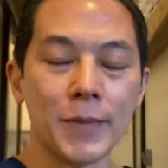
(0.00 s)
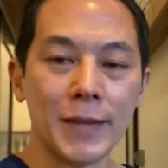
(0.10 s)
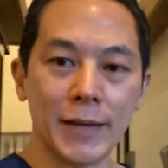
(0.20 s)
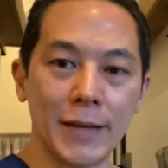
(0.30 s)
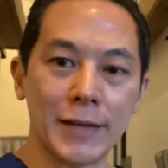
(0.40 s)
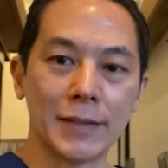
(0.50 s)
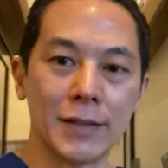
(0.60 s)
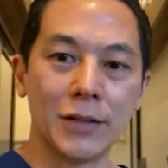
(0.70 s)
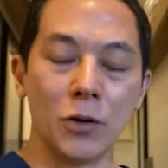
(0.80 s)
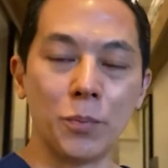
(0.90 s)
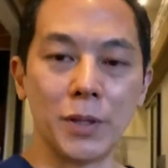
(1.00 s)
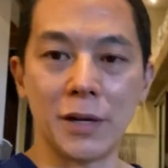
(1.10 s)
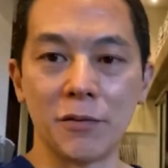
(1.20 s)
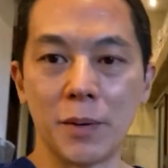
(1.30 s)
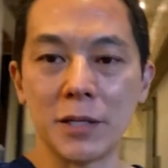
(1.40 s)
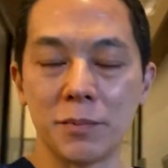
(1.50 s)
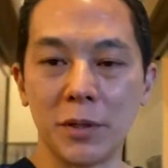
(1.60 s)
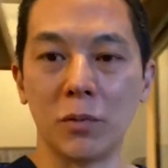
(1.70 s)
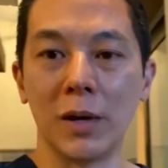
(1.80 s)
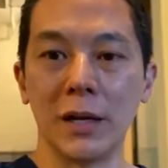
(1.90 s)
and hoping that everybody's
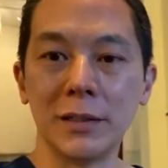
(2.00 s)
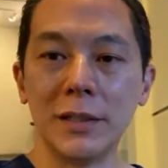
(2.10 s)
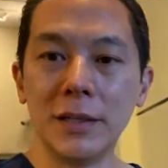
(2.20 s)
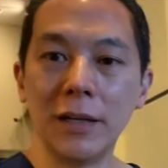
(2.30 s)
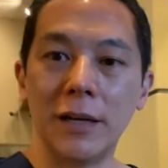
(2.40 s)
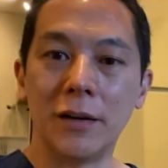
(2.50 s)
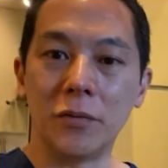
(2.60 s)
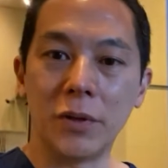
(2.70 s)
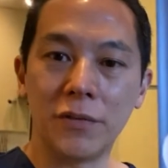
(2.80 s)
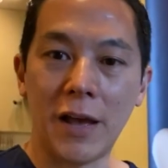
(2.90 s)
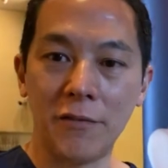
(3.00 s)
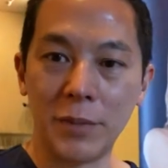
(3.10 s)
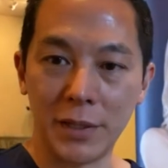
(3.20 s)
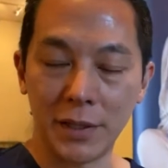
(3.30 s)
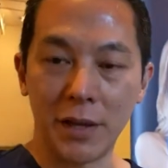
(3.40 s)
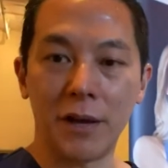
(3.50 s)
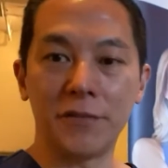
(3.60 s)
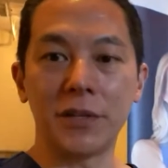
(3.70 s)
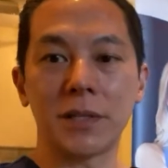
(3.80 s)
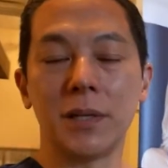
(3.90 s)
been well. We have been in the
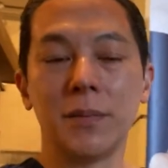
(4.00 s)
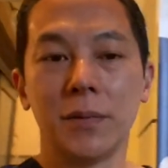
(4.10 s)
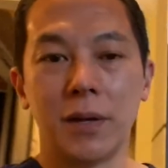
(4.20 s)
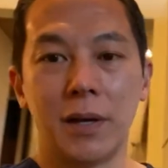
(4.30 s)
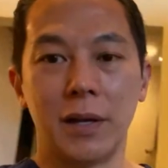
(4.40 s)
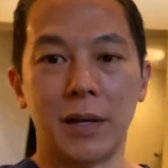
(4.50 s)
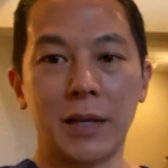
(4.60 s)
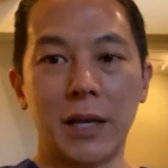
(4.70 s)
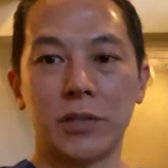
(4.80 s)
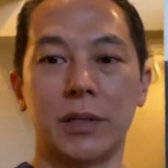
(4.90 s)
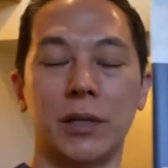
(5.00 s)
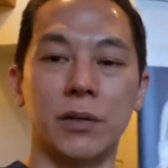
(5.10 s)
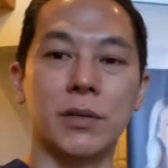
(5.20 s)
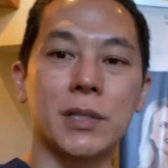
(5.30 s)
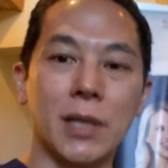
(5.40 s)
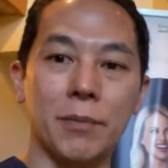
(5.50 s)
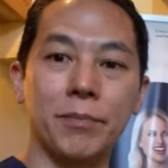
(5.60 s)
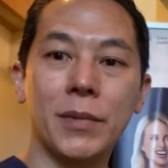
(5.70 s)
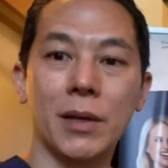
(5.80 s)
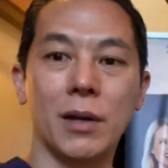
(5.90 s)
office occasionally to do
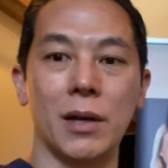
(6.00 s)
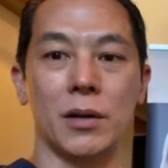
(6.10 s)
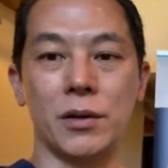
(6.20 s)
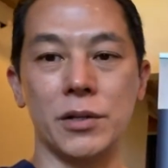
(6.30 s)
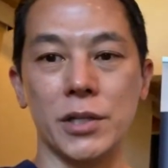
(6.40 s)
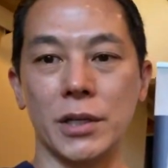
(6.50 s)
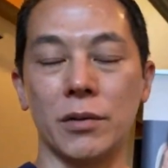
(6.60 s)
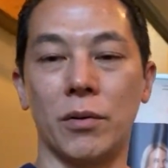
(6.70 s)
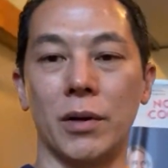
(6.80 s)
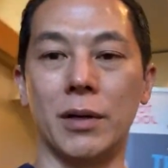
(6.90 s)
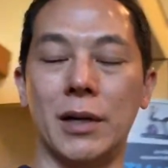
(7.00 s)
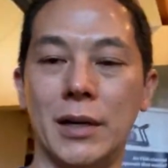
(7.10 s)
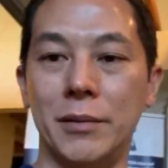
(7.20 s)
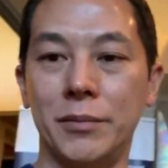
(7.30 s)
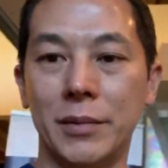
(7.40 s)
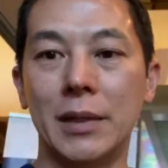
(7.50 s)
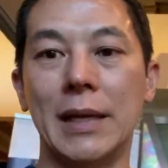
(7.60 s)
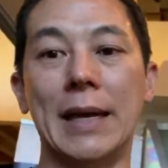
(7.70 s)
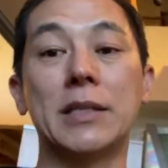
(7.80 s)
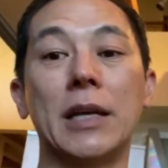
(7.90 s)
some urgent or
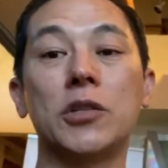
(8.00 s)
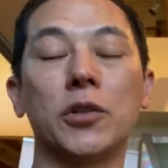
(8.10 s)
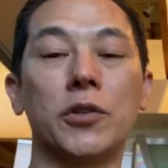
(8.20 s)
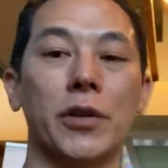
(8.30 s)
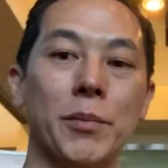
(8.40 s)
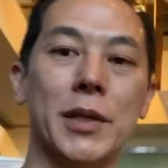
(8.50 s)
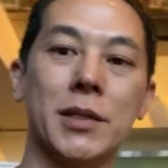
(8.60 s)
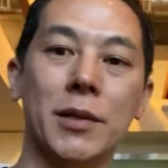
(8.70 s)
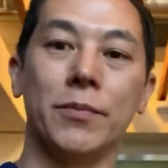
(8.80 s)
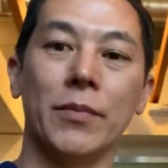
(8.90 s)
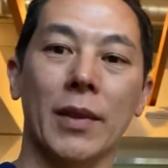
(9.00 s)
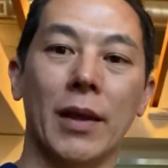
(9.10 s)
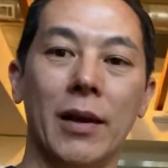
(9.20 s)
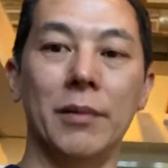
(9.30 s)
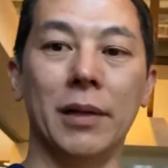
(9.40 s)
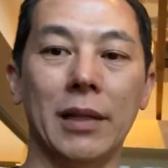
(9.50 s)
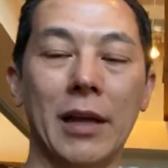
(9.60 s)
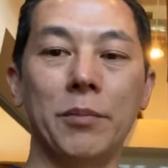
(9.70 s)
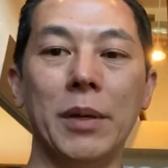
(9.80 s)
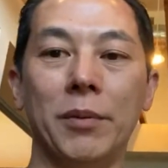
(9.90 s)
essential treatments. A
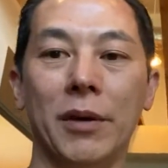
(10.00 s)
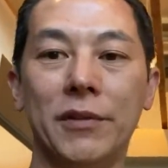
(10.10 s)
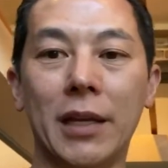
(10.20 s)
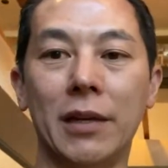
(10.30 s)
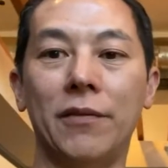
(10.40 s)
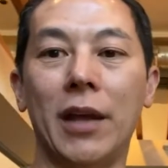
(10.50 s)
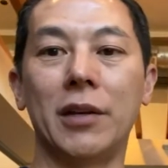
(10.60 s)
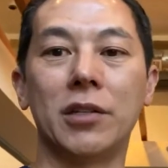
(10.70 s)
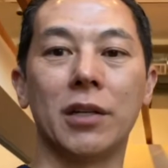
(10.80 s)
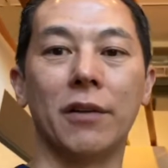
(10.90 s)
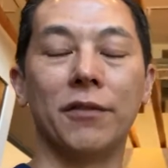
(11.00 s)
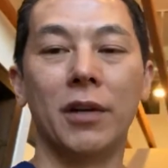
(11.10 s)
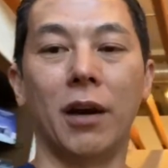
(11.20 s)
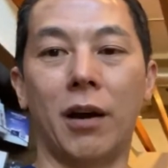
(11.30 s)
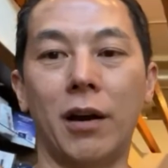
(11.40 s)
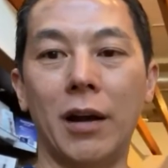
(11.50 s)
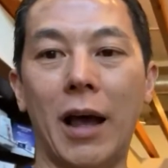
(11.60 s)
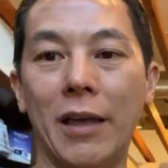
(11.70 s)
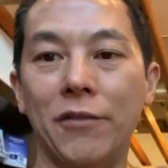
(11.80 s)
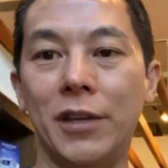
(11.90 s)
lot of people have taken advantage of our
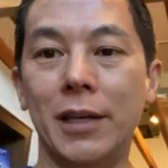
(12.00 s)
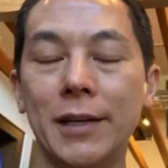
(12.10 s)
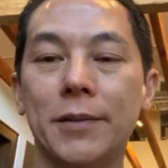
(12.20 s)
IV